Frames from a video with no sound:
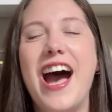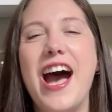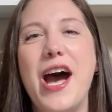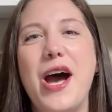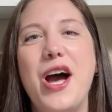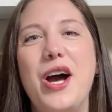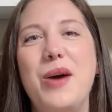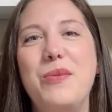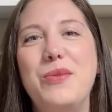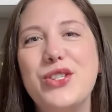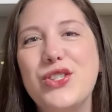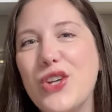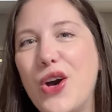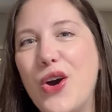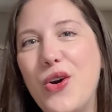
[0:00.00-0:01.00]
um,
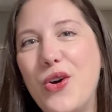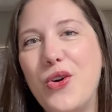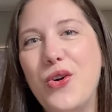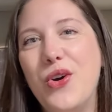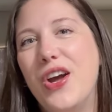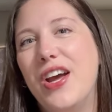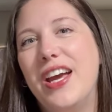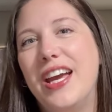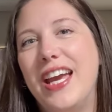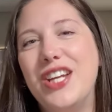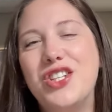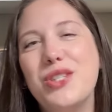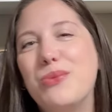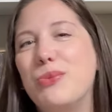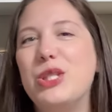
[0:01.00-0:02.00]
so it
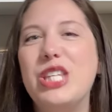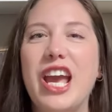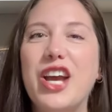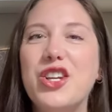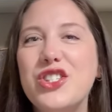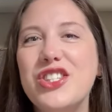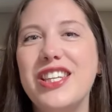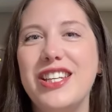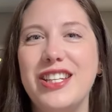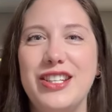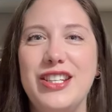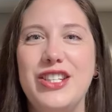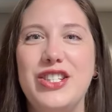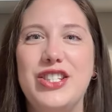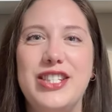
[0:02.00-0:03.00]
just Bottega just didn't
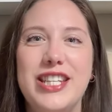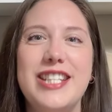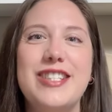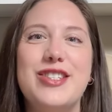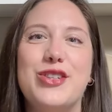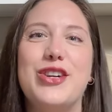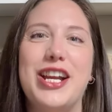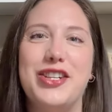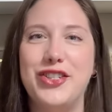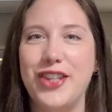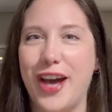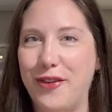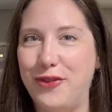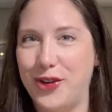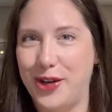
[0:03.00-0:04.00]
didn't scratch
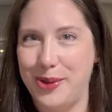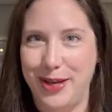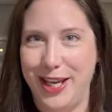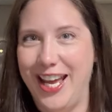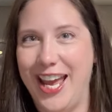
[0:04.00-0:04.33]
that for me.